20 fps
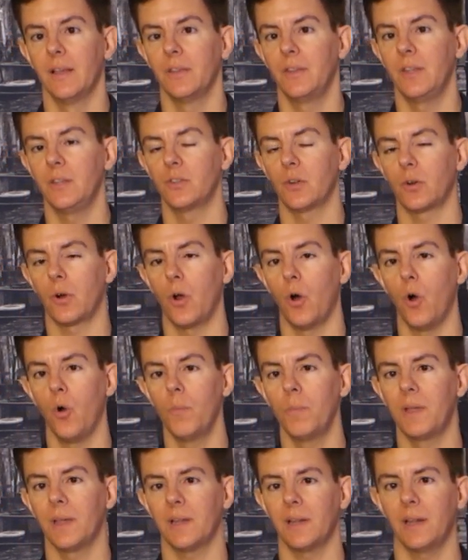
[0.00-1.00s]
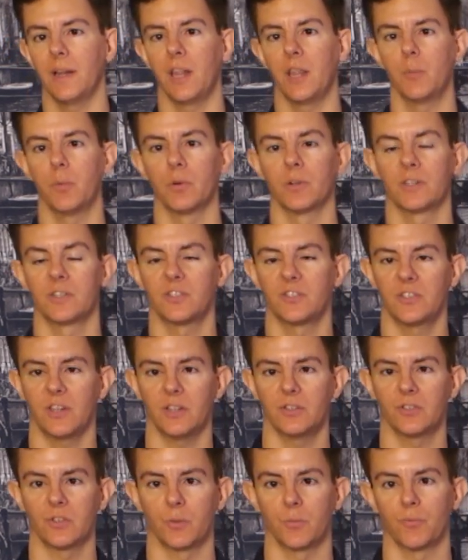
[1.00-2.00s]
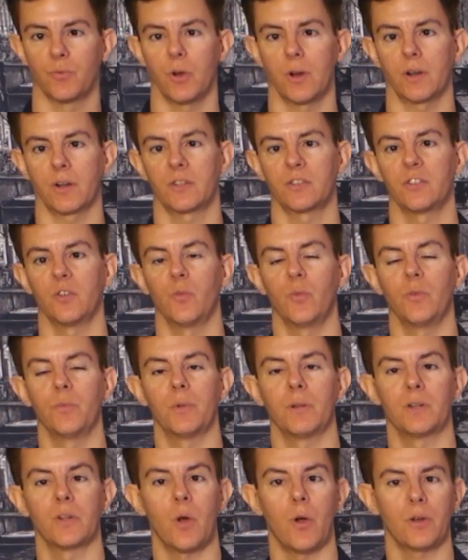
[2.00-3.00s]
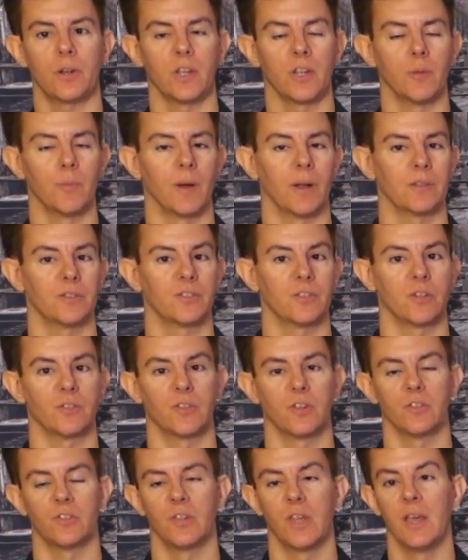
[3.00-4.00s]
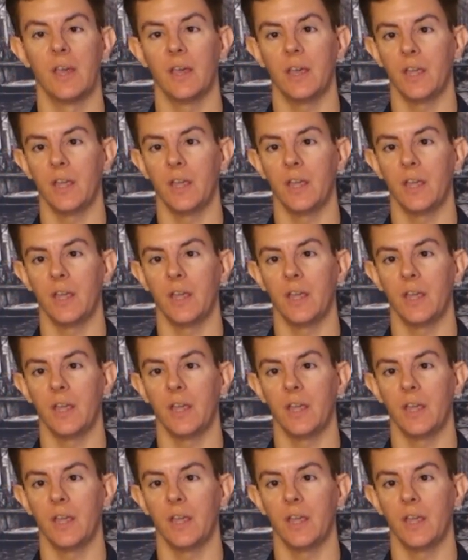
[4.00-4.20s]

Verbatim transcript: These are HomeKit-enabled sensor products that we've been talking about, such as